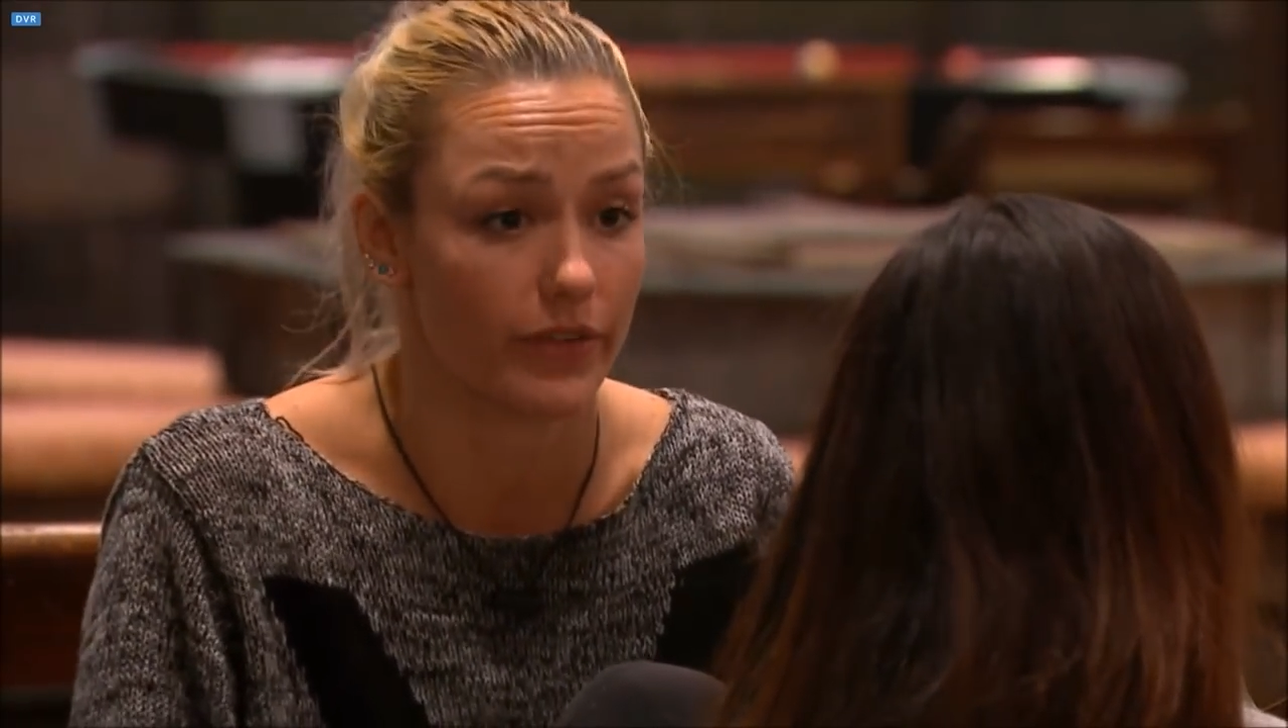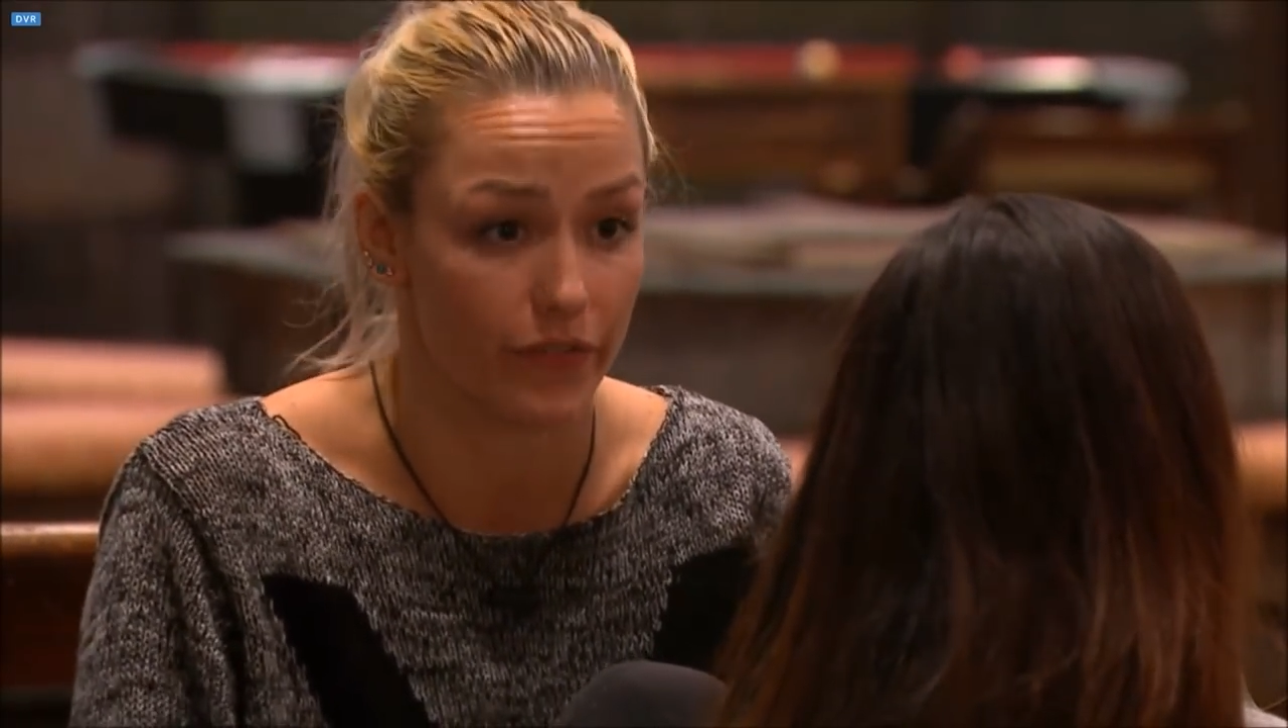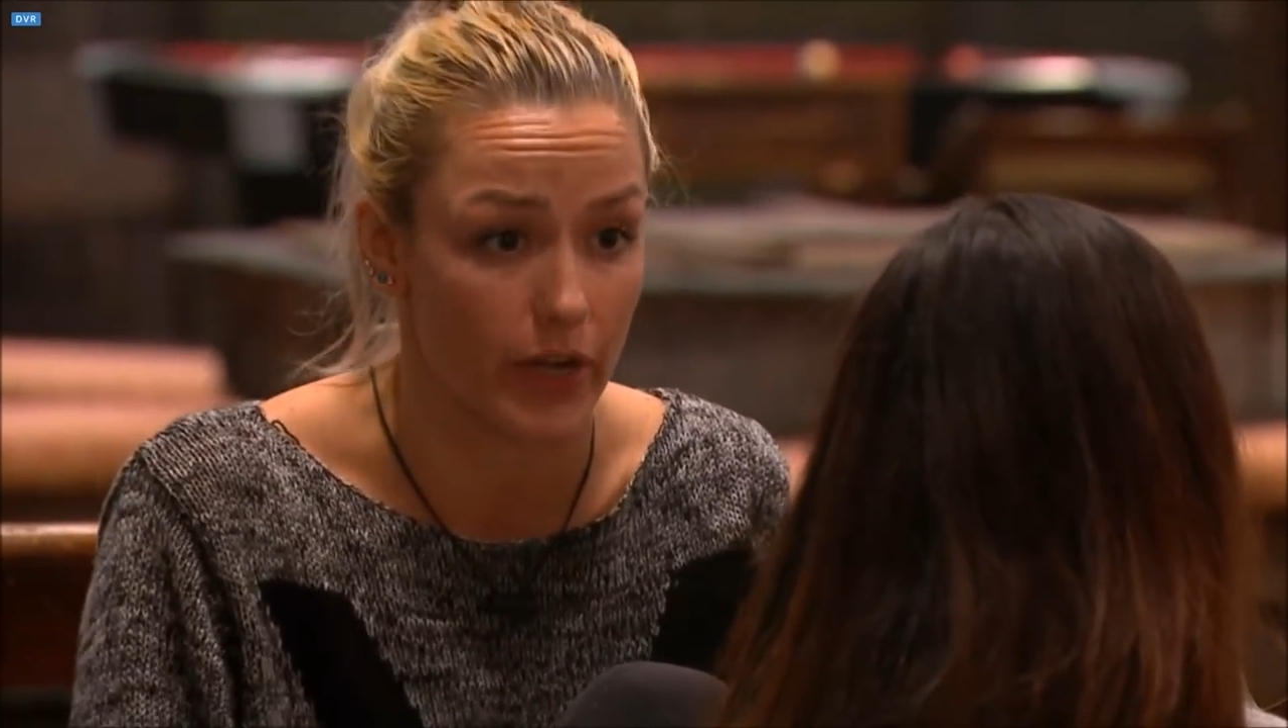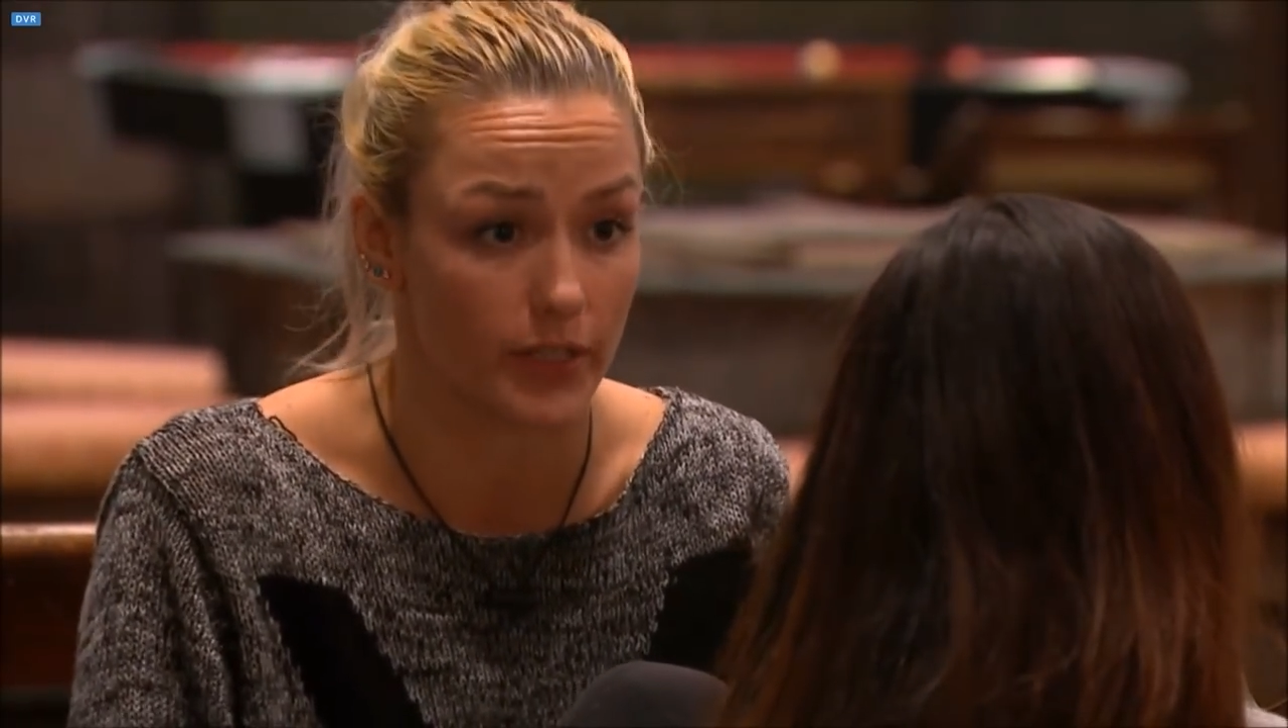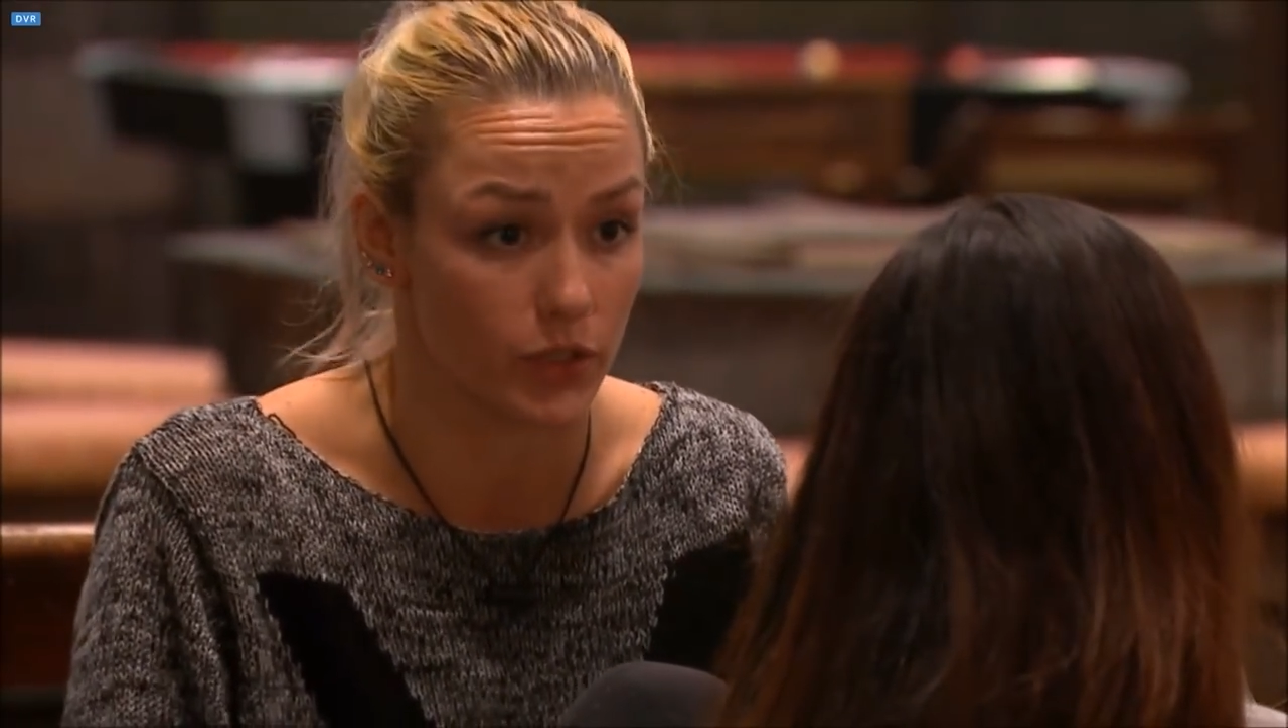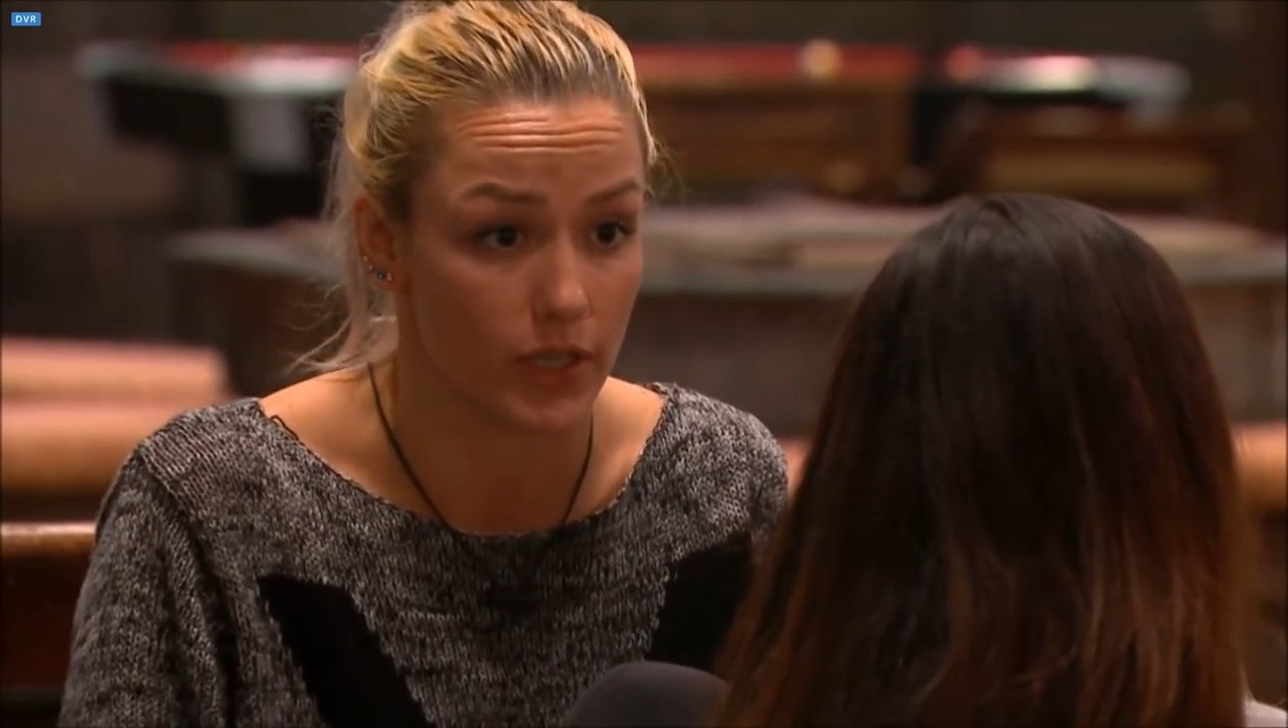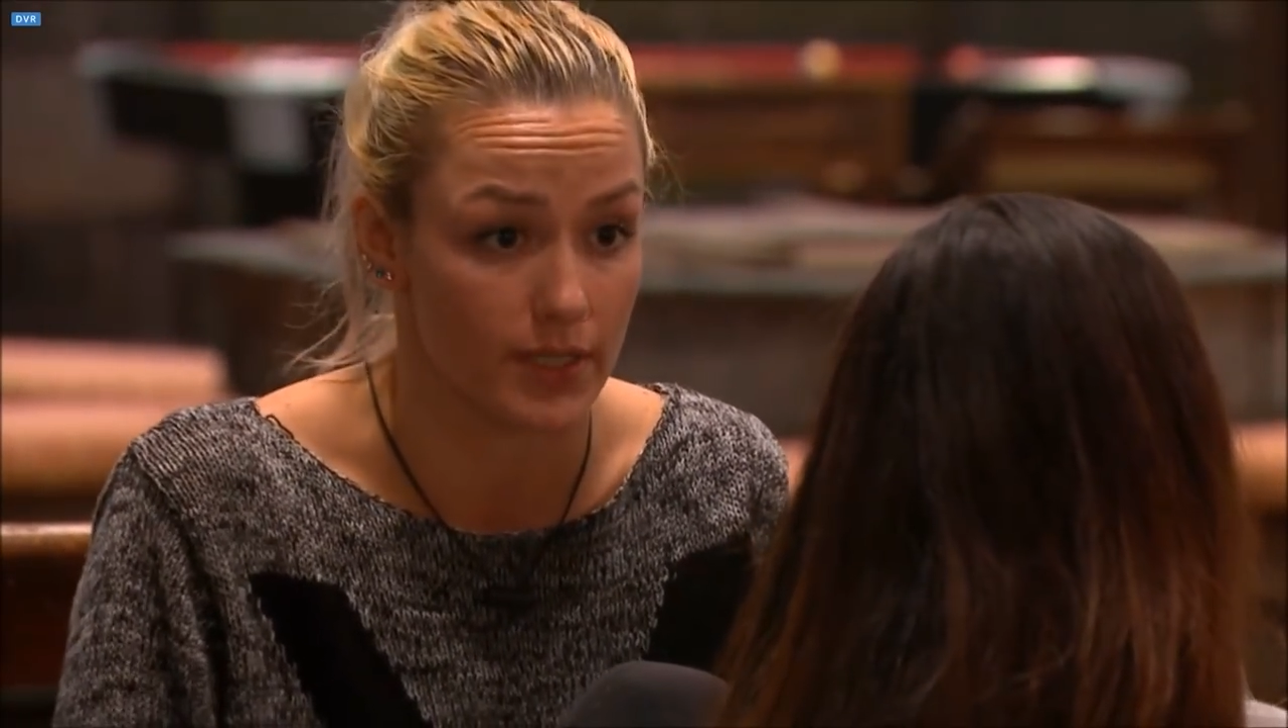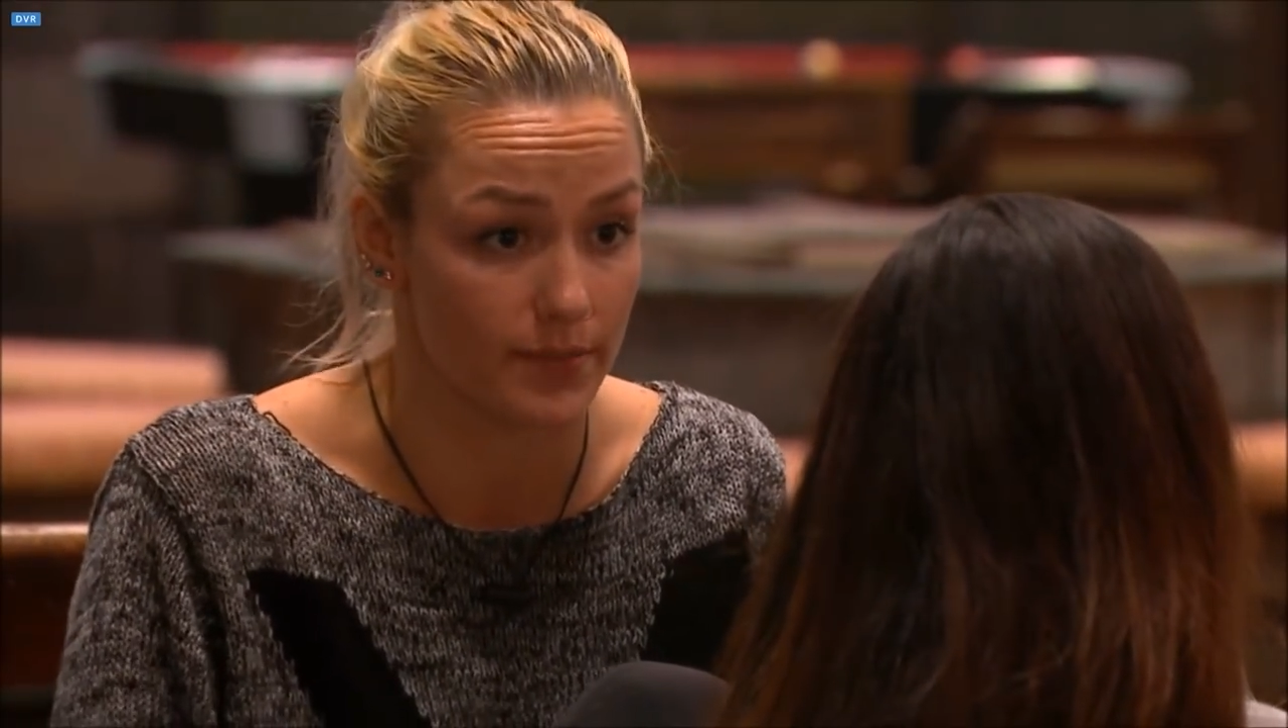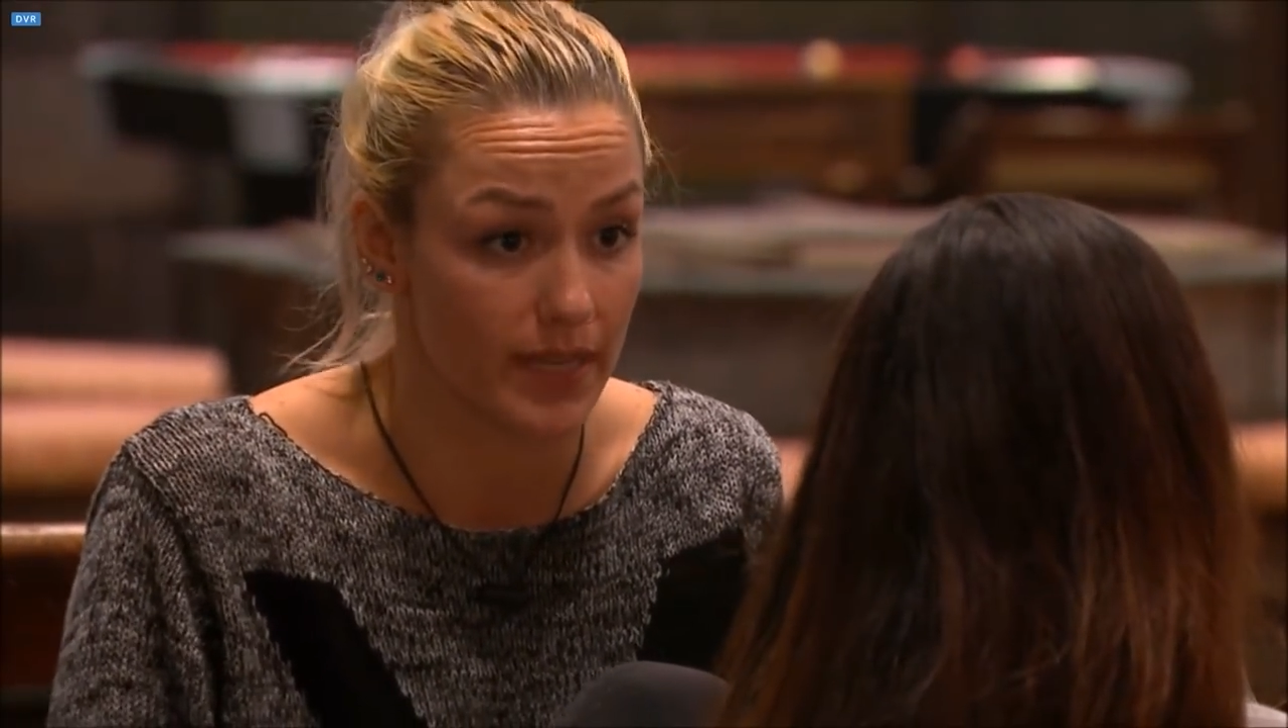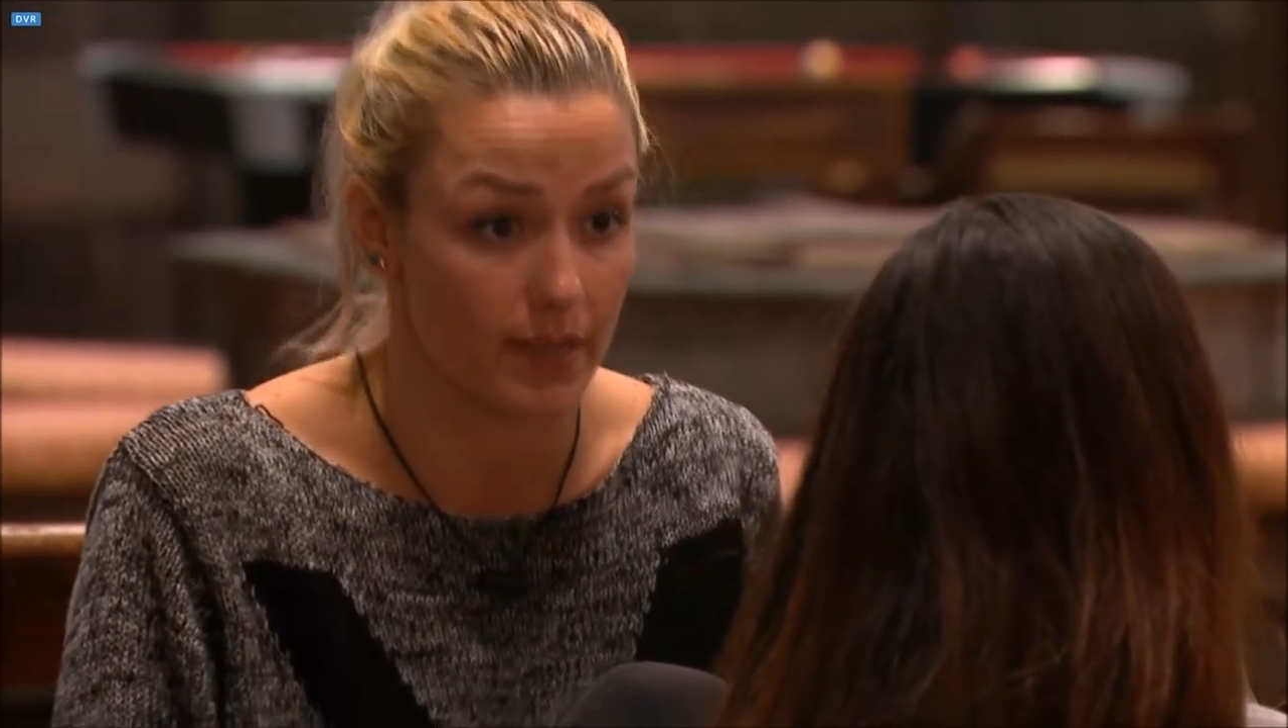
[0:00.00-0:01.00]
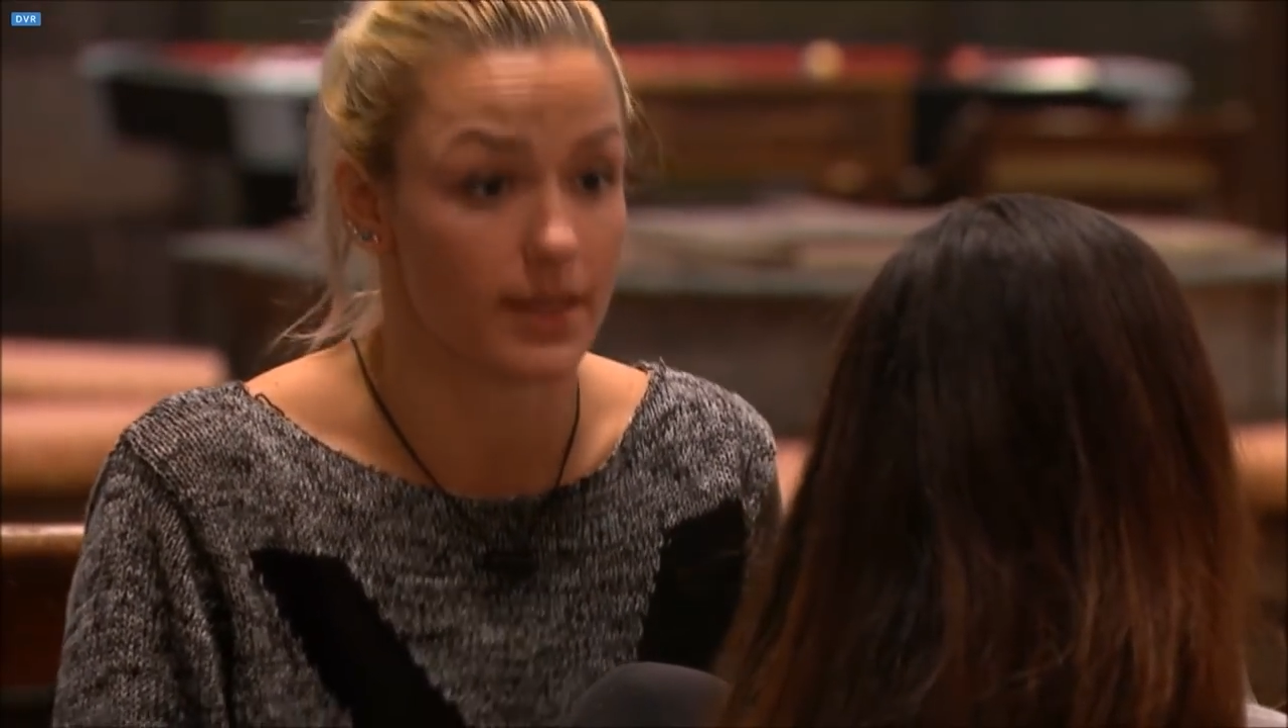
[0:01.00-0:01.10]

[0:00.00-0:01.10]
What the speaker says: fucking trust me.